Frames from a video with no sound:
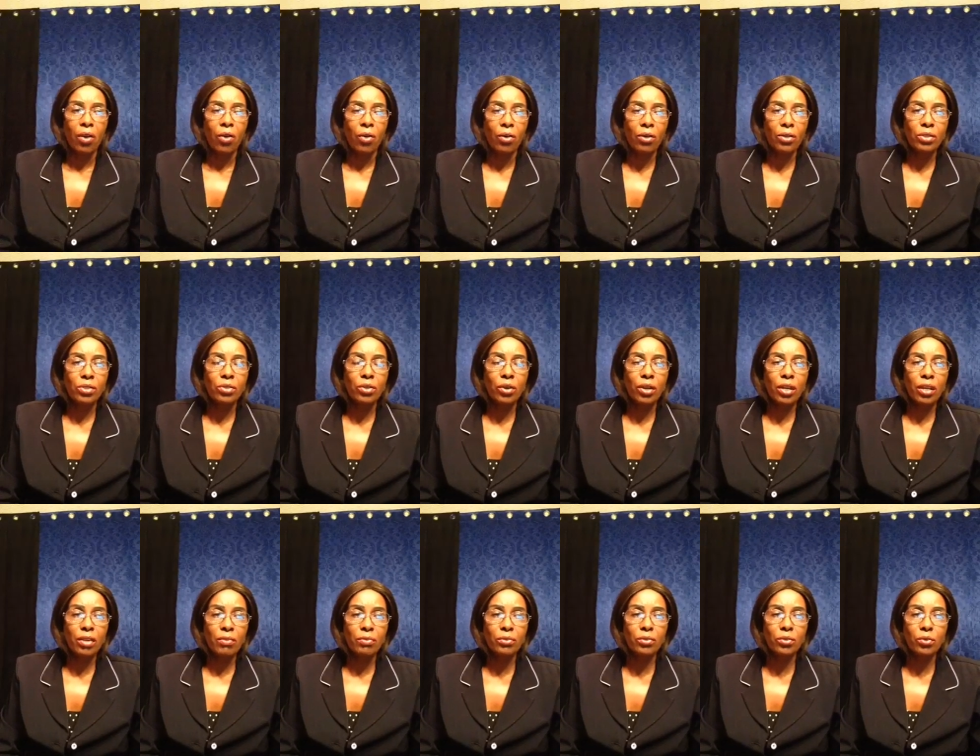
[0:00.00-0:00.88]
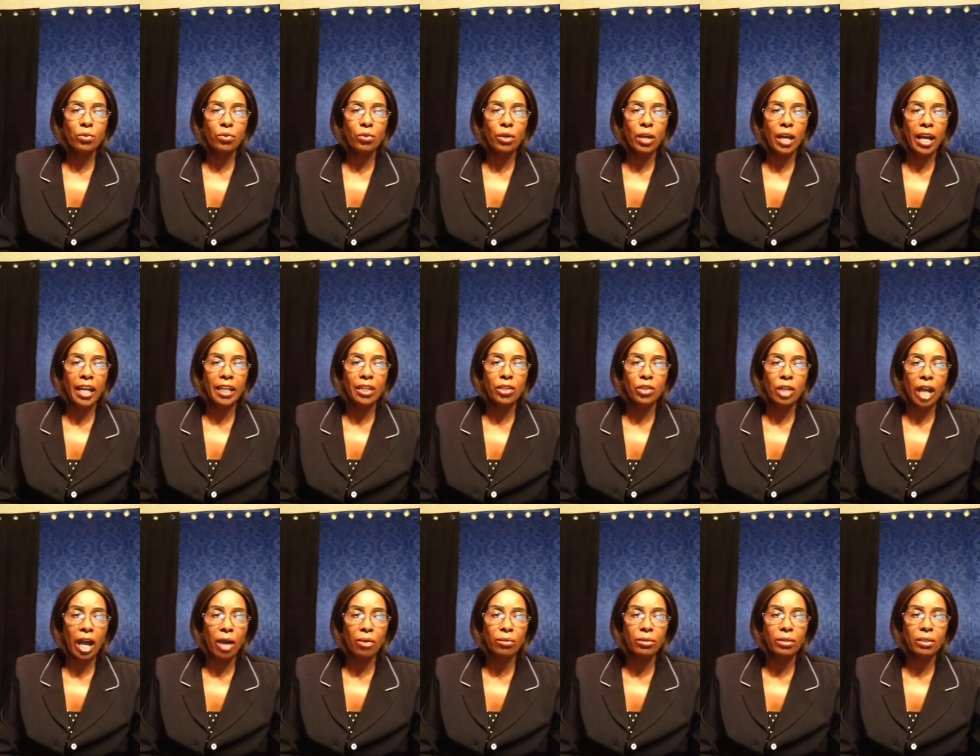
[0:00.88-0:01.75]
Also, if two lie
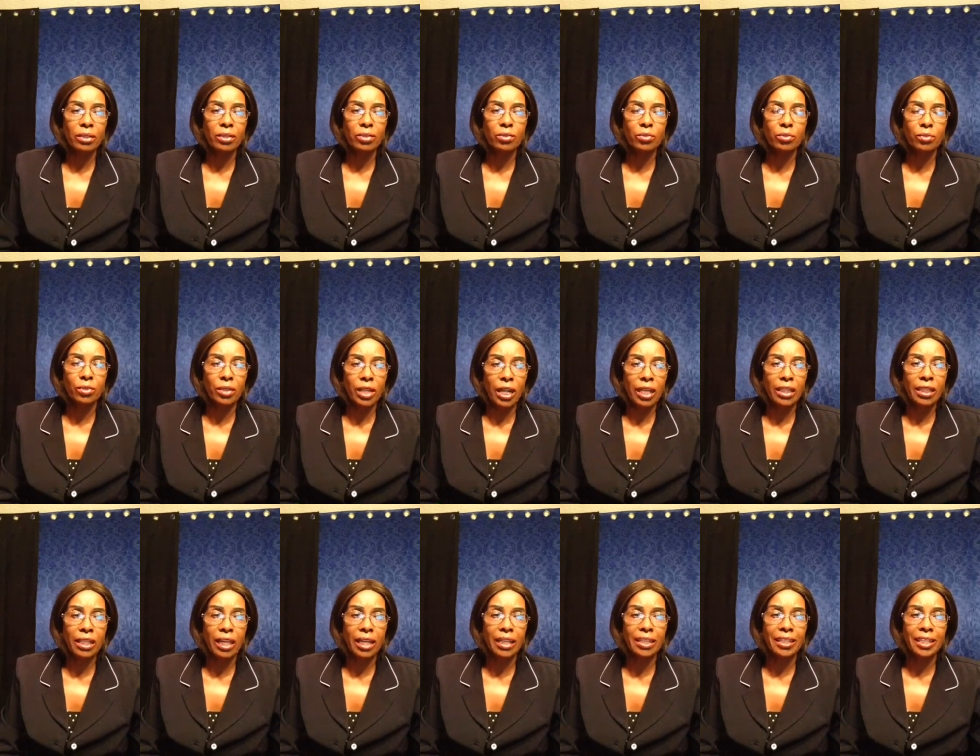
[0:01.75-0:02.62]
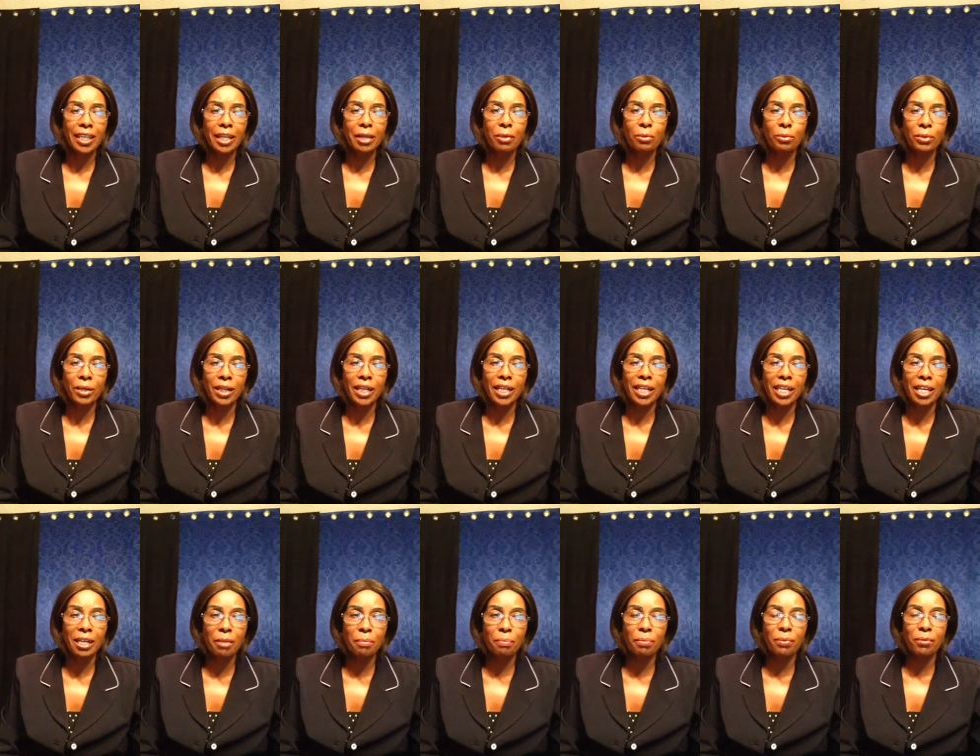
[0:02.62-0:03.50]
down together, they will
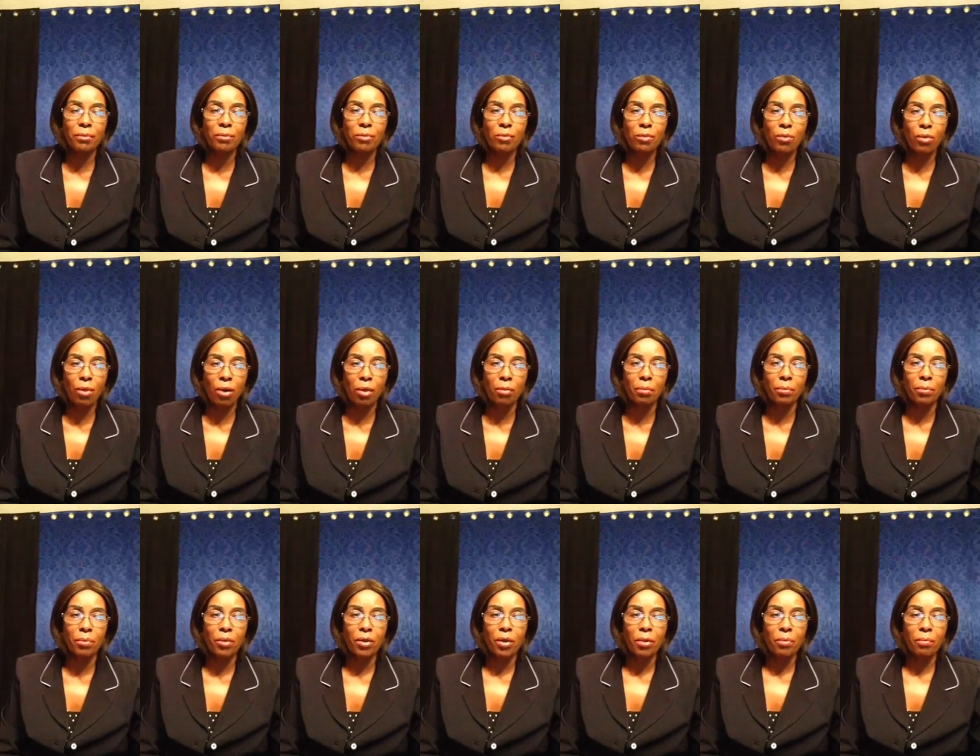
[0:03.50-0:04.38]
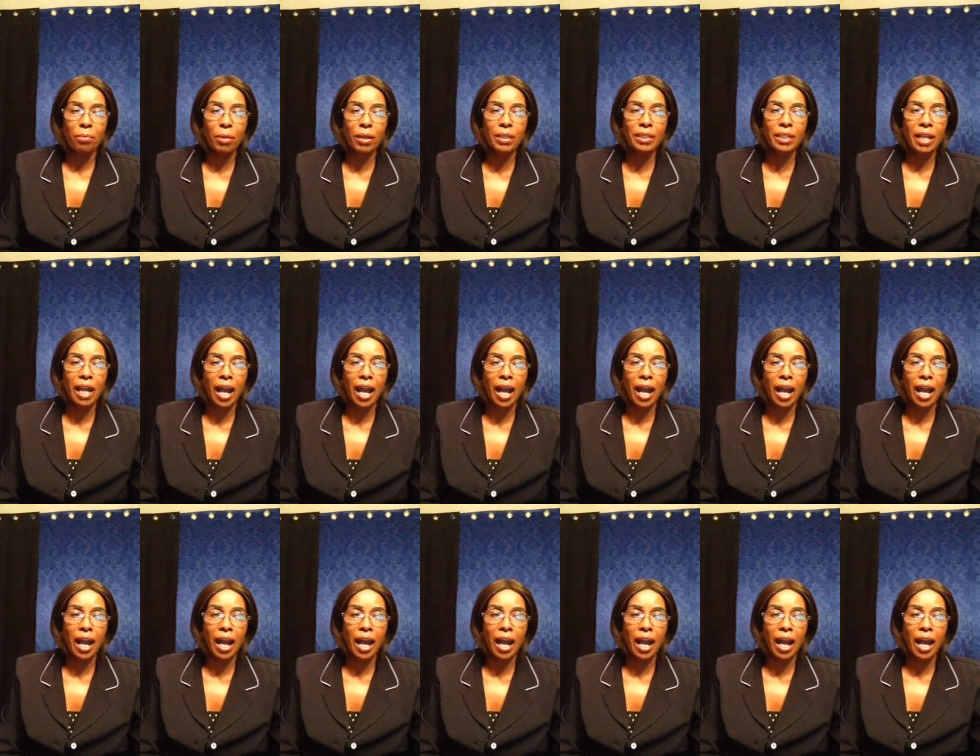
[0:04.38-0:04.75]
keep warm. But